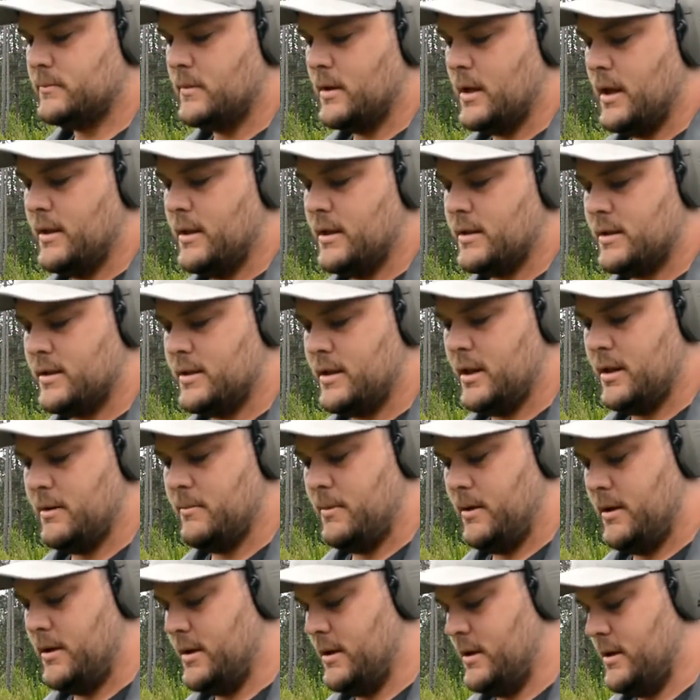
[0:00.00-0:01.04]
And this is going to
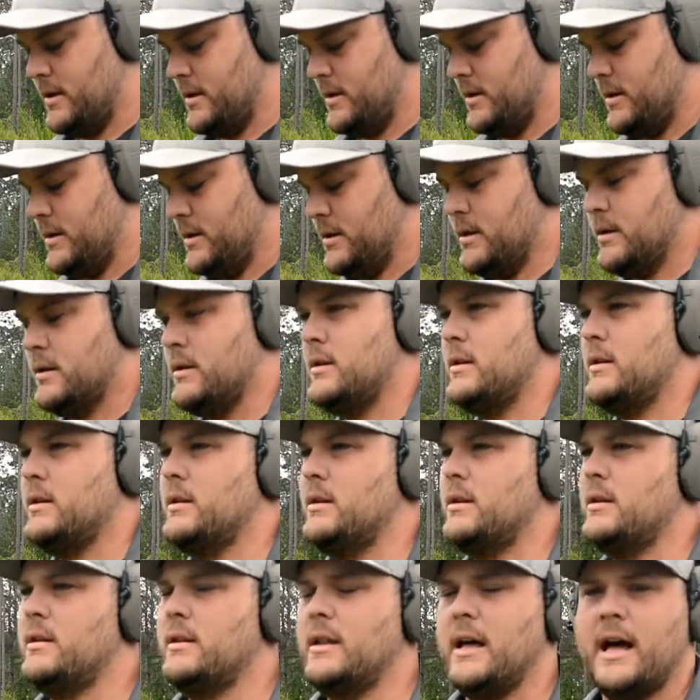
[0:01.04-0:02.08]
be the
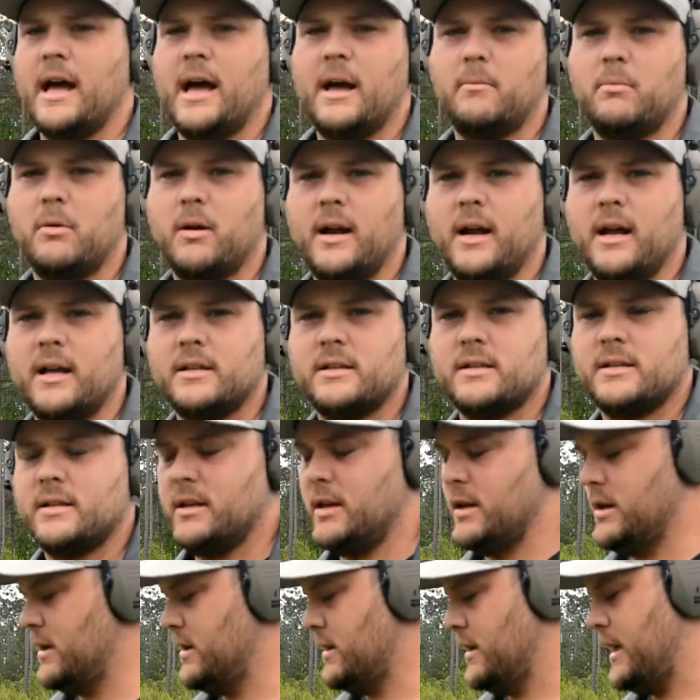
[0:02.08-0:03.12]
high brass
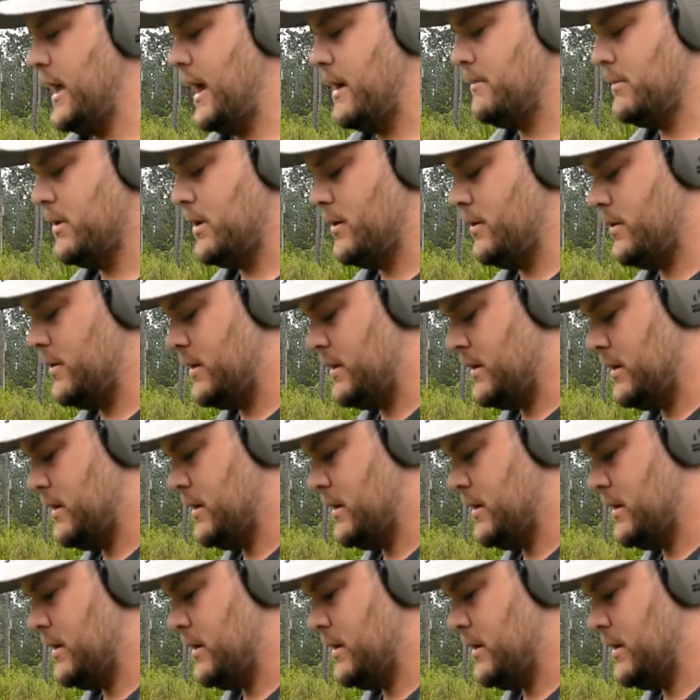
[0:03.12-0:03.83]
game load.